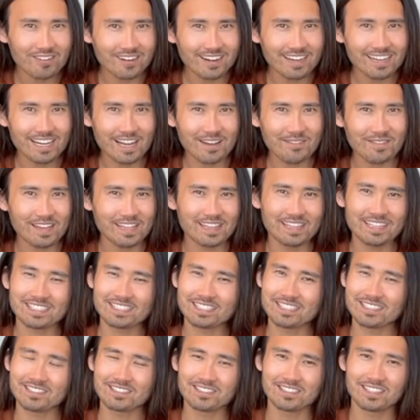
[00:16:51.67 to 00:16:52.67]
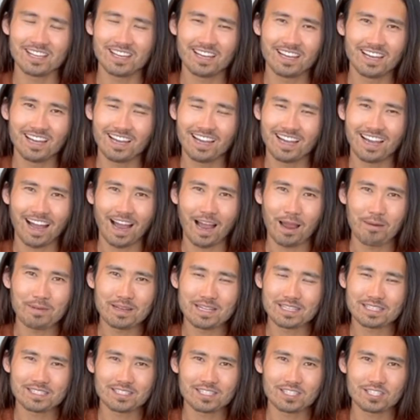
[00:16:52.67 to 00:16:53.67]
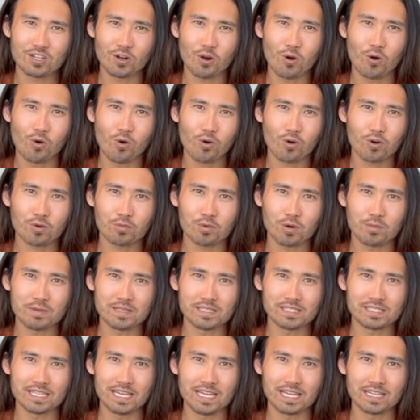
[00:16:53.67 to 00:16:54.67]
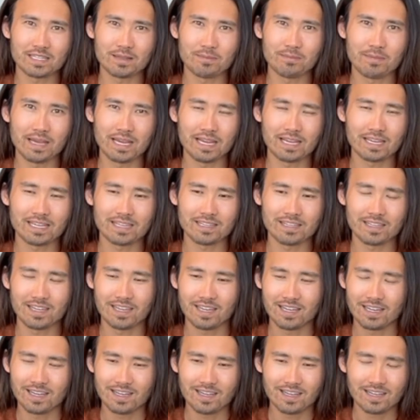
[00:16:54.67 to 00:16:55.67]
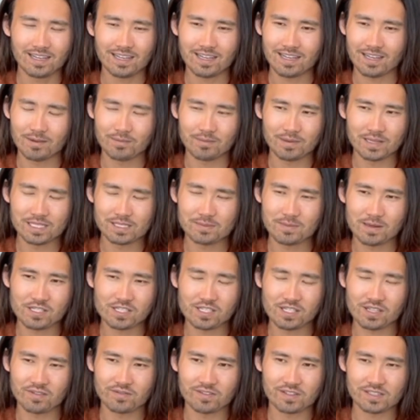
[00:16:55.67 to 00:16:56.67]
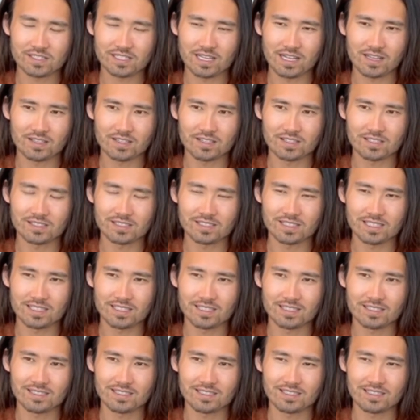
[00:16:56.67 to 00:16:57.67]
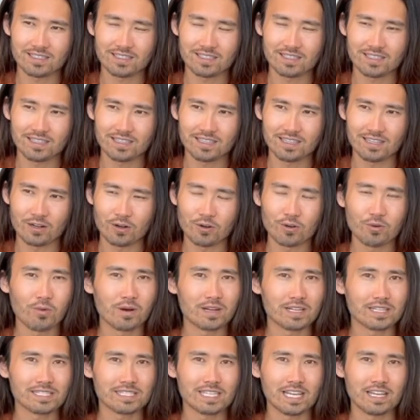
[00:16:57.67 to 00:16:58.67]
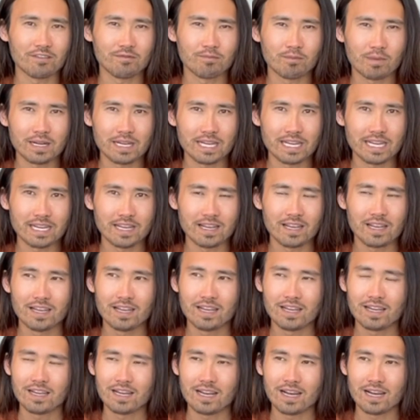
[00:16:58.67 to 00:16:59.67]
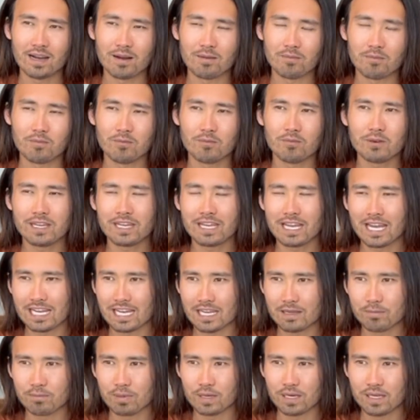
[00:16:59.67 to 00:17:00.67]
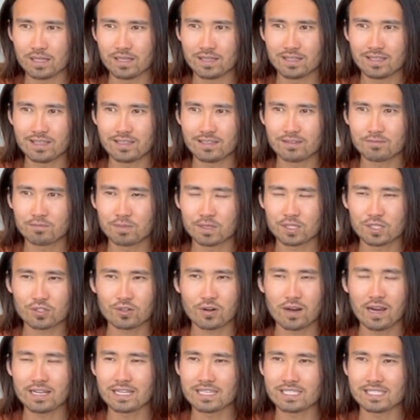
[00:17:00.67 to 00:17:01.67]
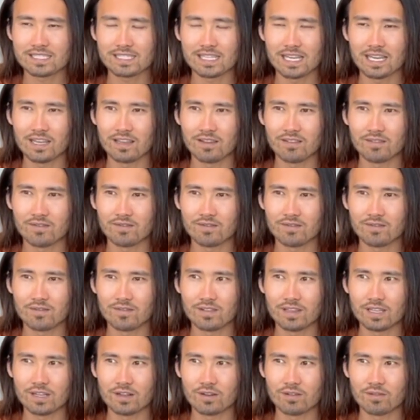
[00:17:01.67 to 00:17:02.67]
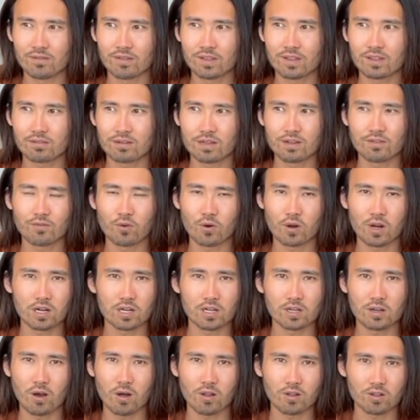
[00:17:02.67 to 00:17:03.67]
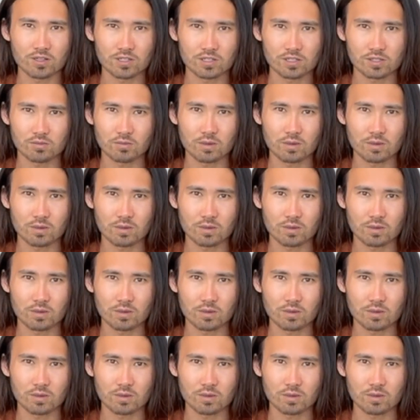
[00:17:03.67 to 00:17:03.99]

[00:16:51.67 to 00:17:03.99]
Right? I mean, this is, I mean, it's such a horrible mistake to make, and um, especially for sellers, you know, who want to save money. Um, we get it, but but trying to save, you know, three, four hundred dollars,